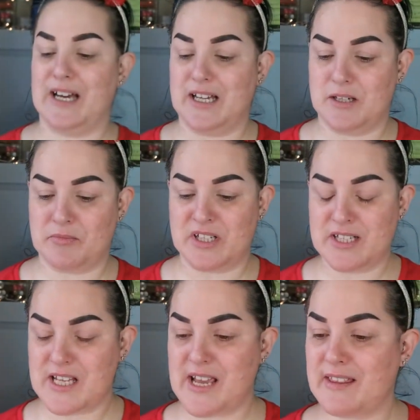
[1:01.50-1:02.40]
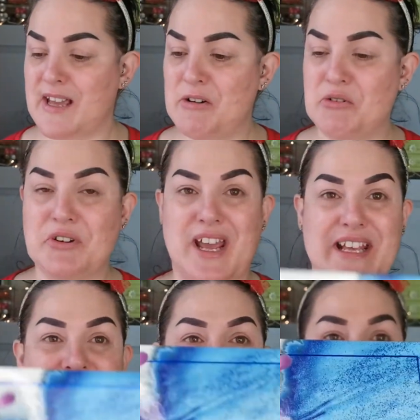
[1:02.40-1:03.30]
and I'm going to take that on
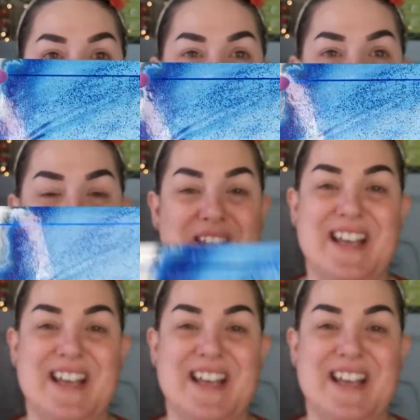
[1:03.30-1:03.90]
a Spectrum